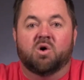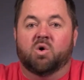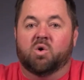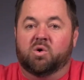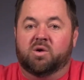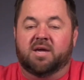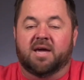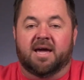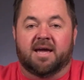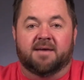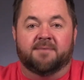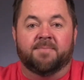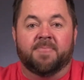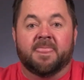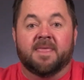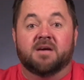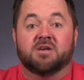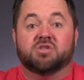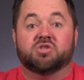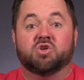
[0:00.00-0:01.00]
Okay,
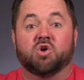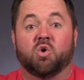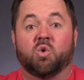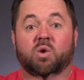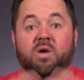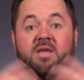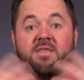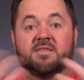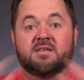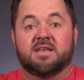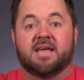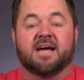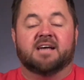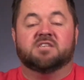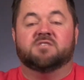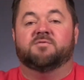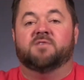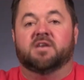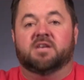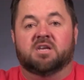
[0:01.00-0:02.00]
so in the
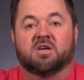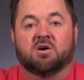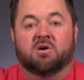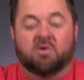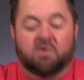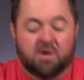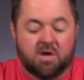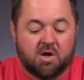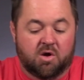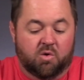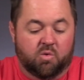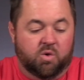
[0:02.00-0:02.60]
next video,